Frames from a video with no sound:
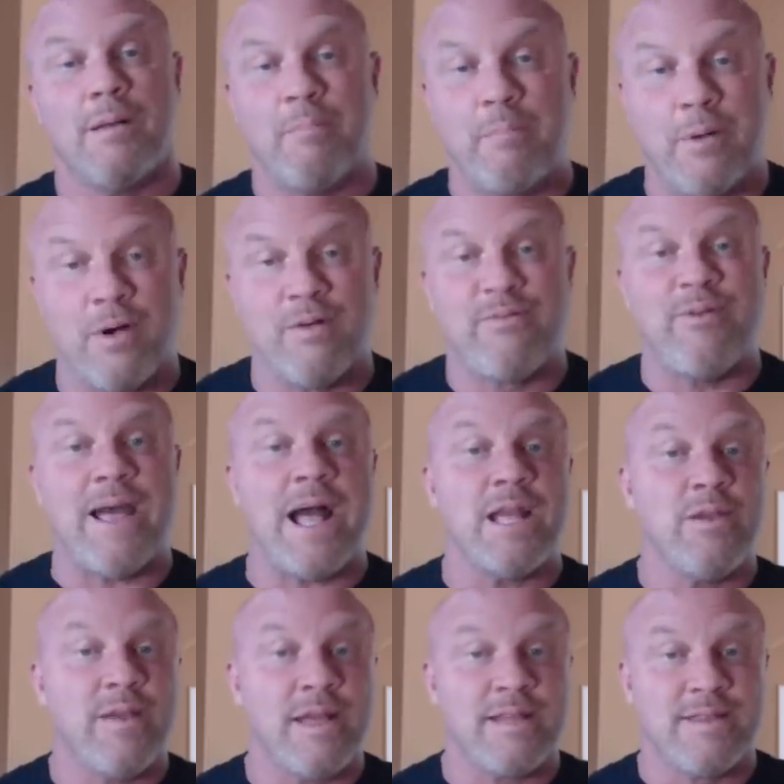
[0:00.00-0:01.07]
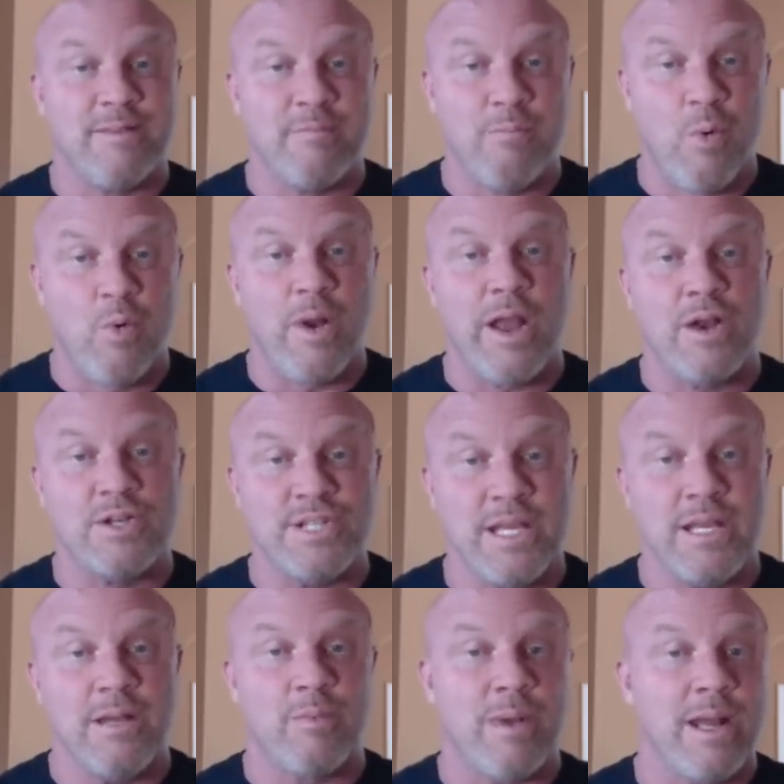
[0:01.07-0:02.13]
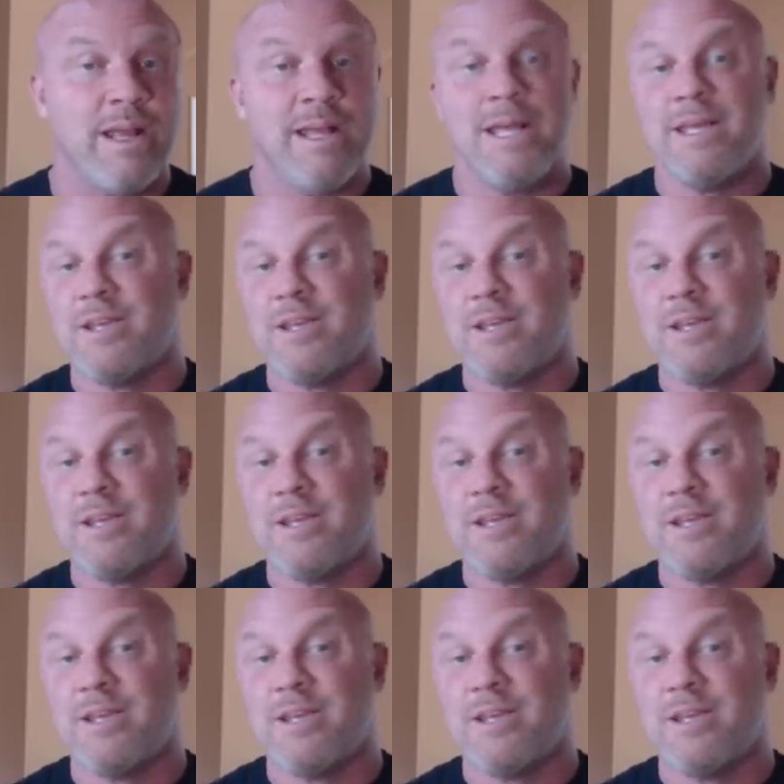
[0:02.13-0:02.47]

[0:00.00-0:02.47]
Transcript: burn fat, you get more energy, right?